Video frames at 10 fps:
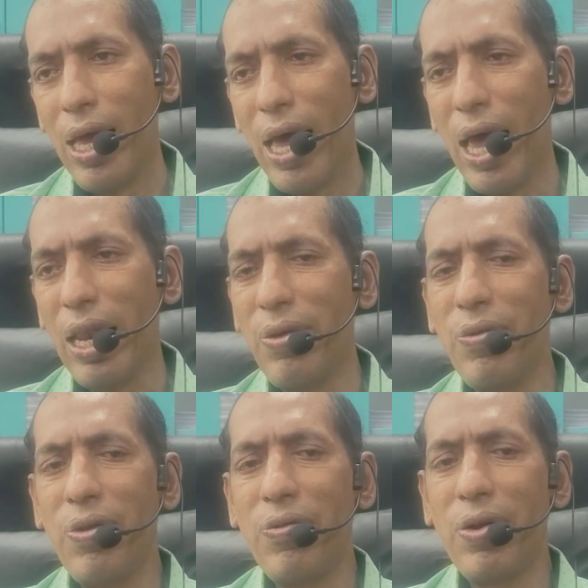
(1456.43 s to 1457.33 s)
And even
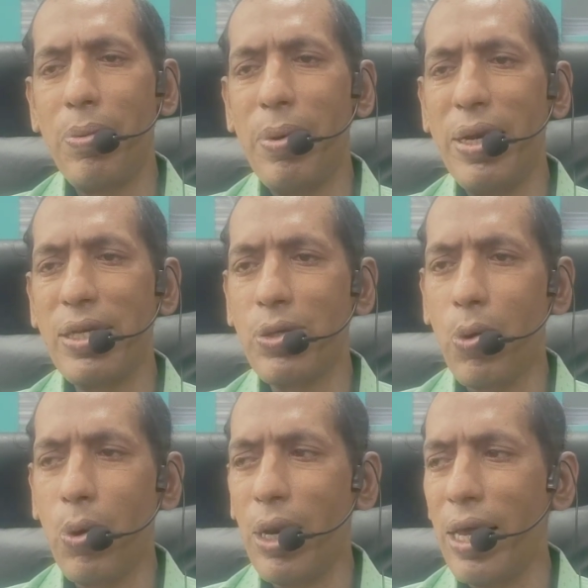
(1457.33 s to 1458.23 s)
if it bleeds
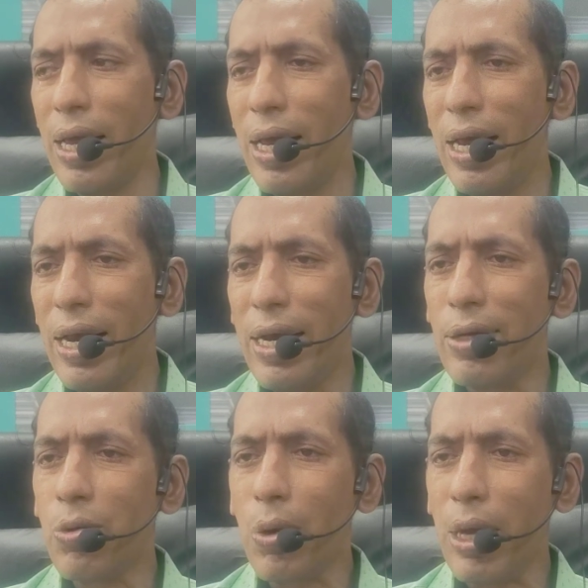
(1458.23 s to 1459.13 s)
slowly, it
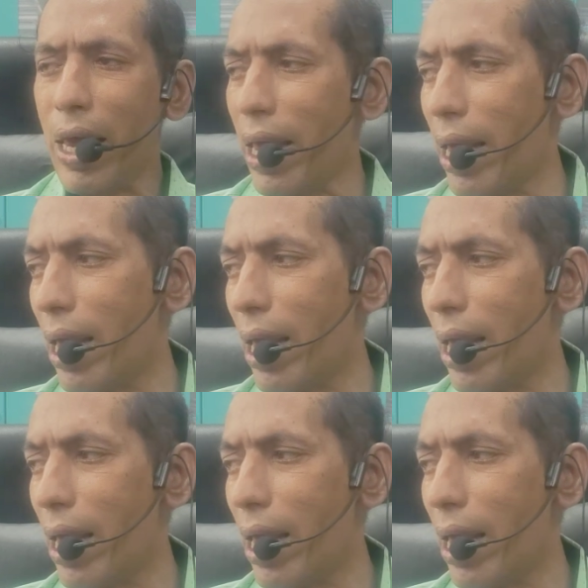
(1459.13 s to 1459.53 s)
is okay.